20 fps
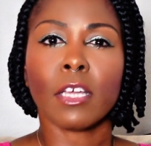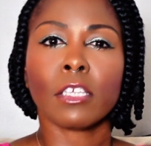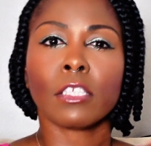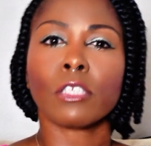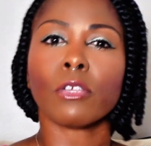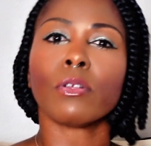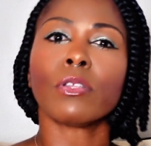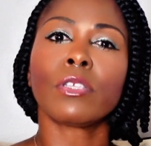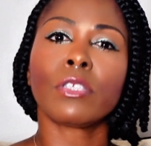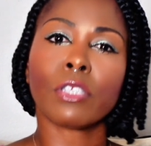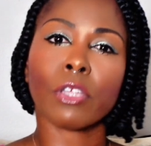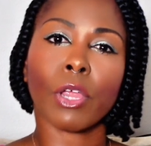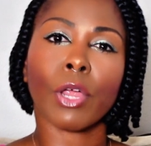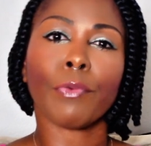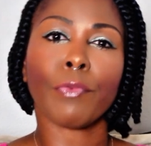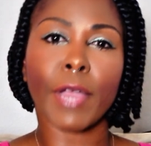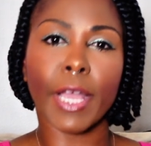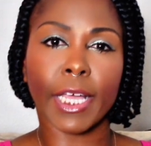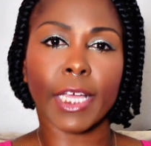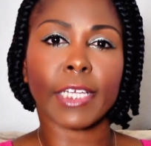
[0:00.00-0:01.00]
So it's
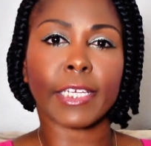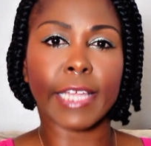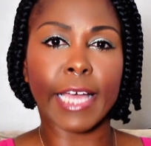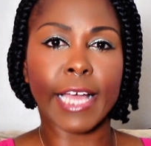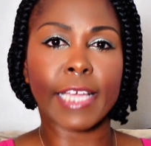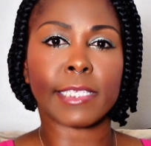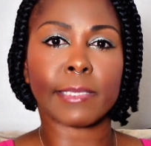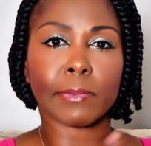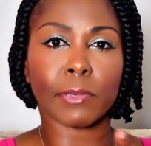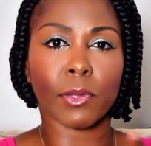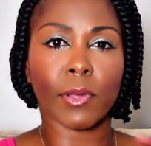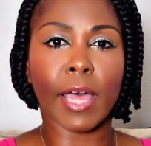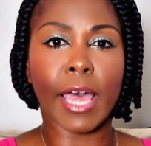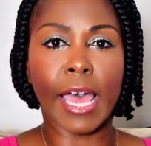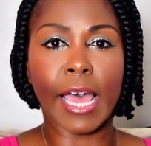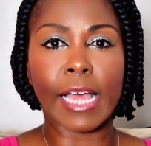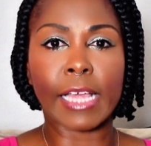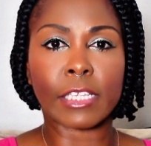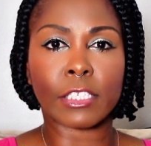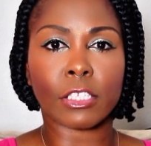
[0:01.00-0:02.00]
still recognizable
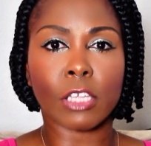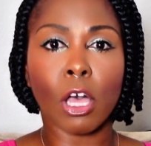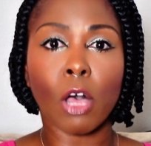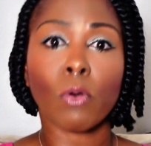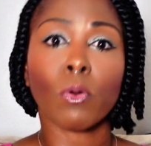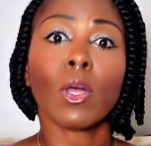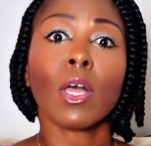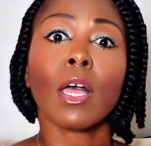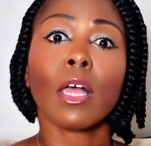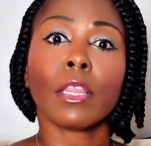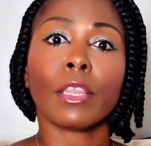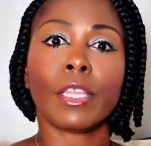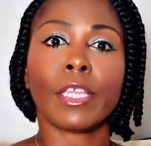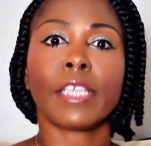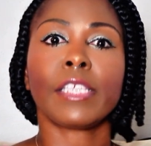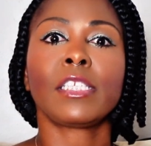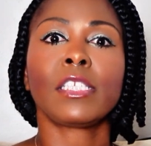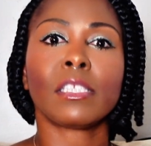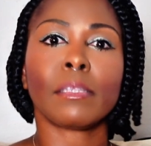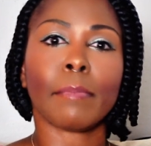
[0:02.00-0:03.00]
as, oh,
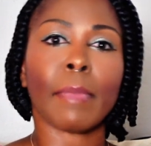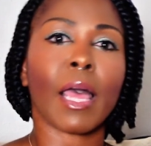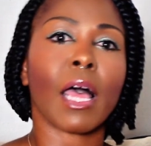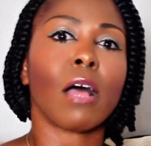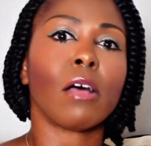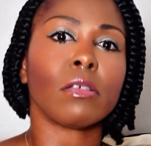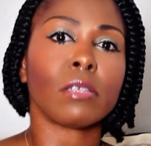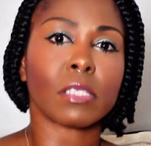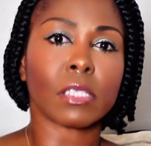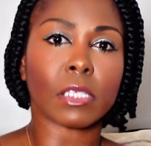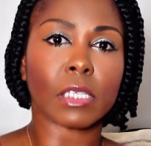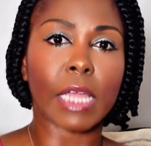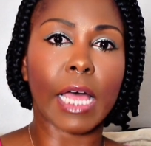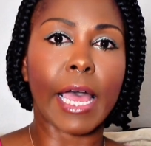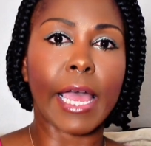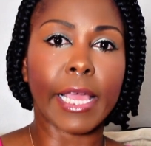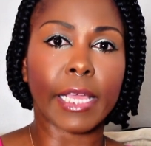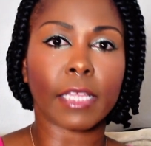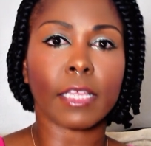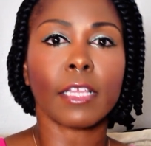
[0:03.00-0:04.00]
this smells
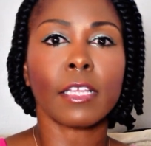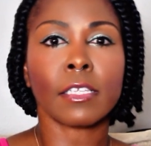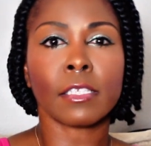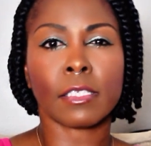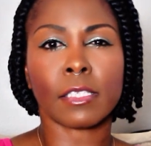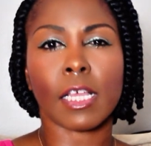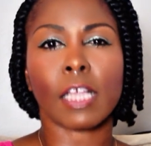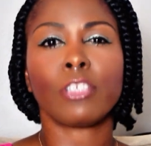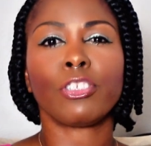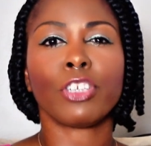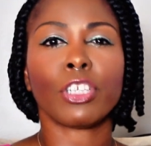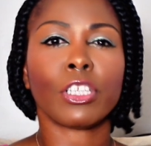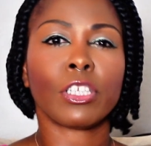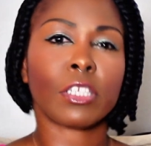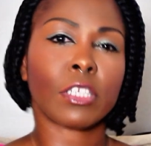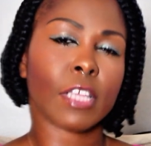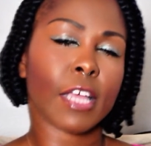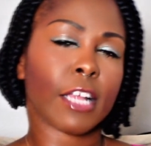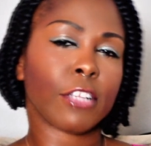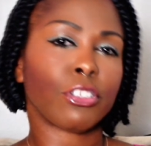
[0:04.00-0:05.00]
like such and
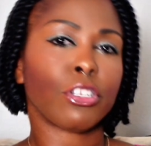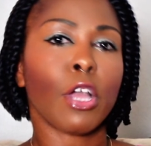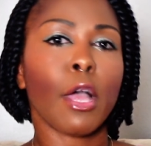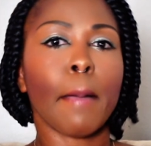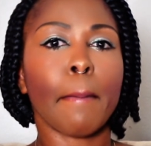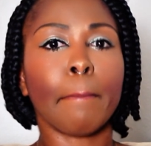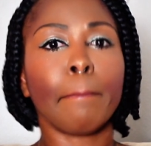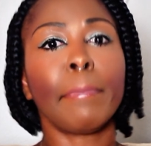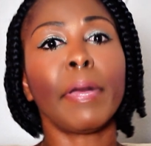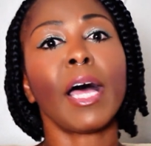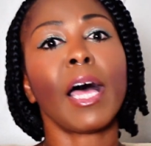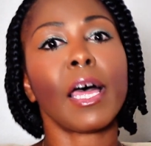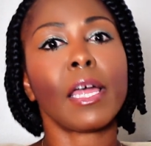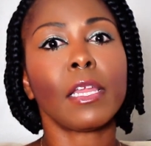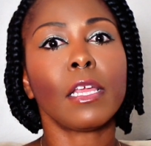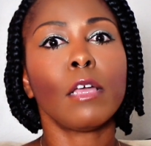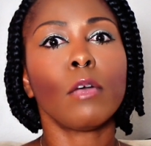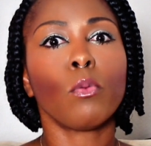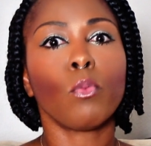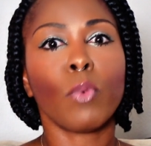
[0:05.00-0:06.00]
such,
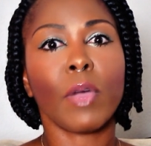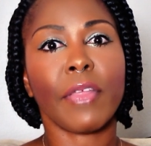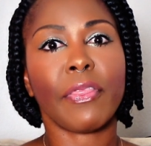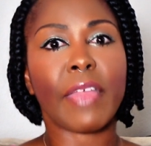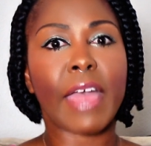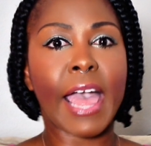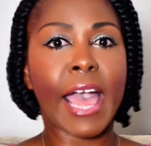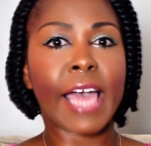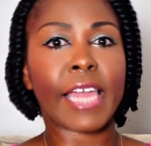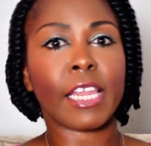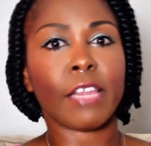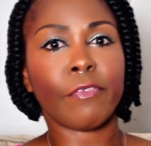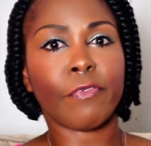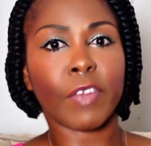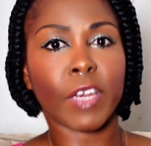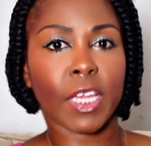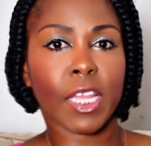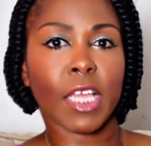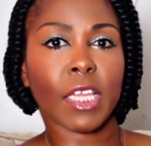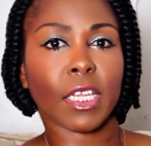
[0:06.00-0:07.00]
but with added
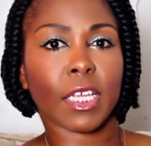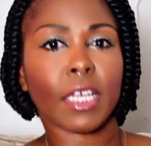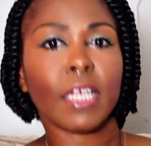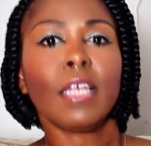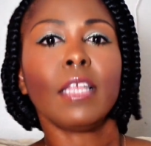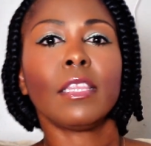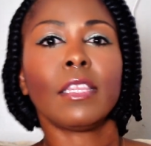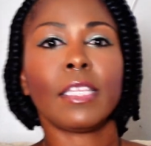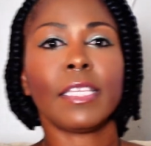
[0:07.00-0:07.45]
vanilla.